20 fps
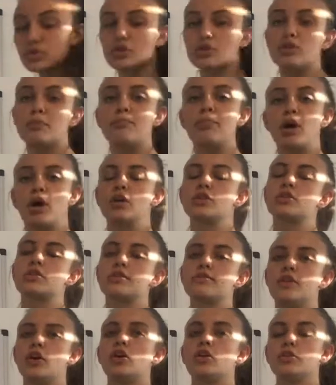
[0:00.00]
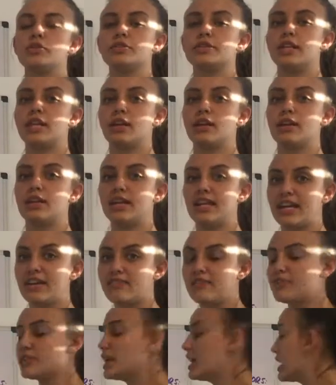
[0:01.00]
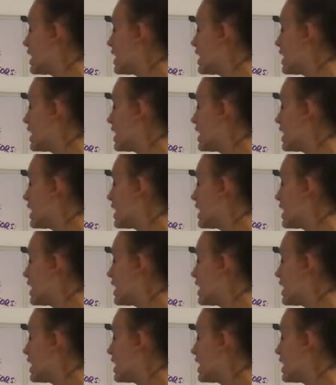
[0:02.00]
to the positive holes that are left